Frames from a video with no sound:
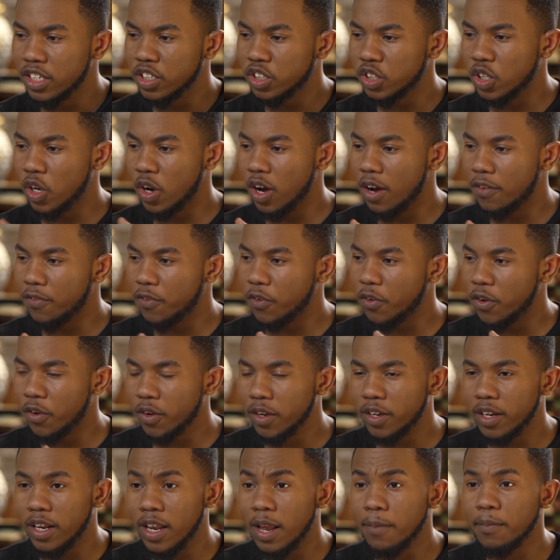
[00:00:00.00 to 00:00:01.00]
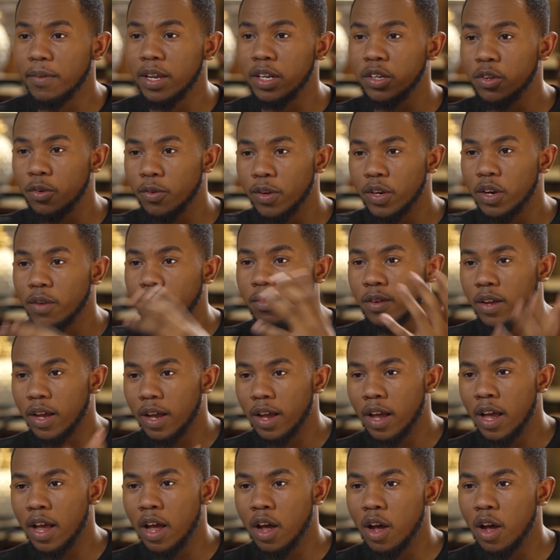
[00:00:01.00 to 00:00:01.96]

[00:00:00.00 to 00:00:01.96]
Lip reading: So I thought, let me do another